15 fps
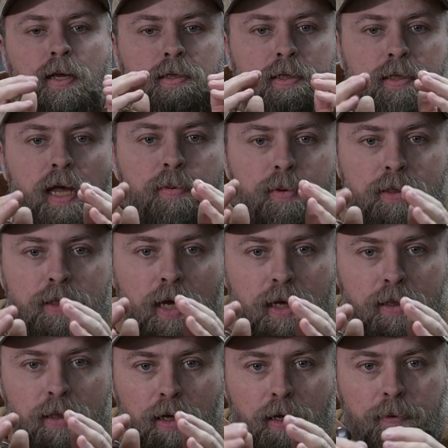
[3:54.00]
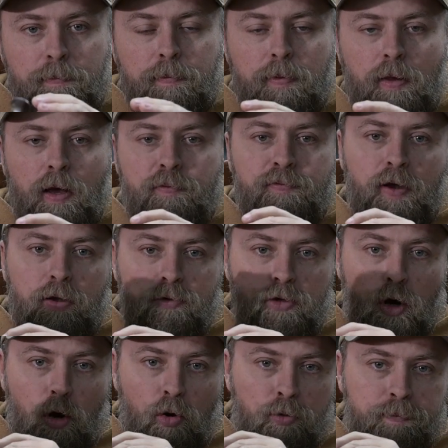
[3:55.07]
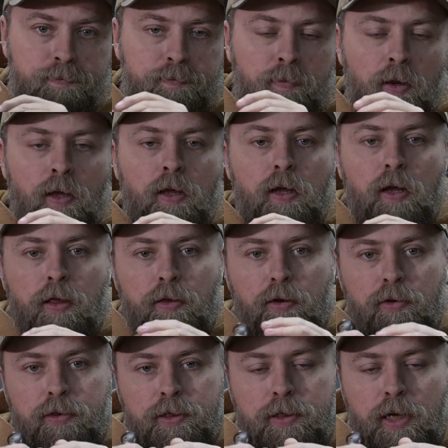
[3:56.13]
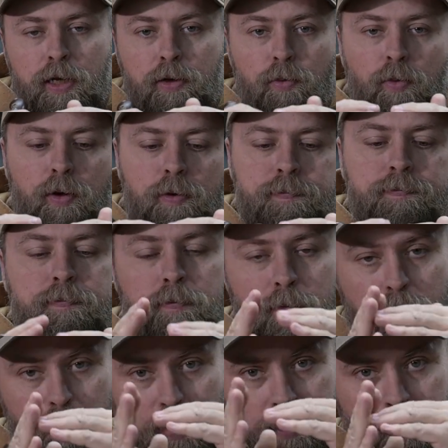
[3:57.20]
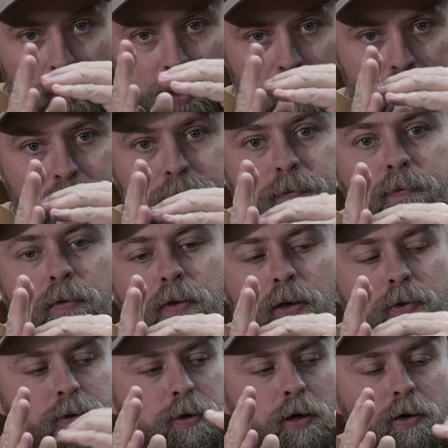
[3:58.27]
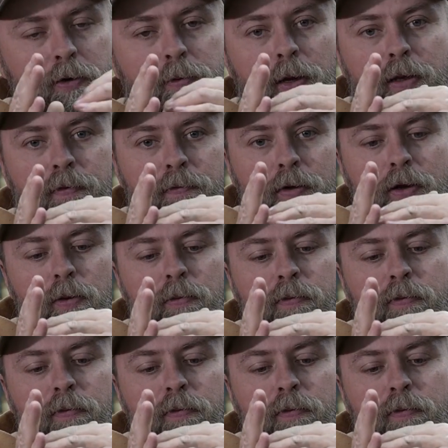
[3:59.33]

same exact thing. I found tone, and then on the second one, my tongue, like we talked about in the video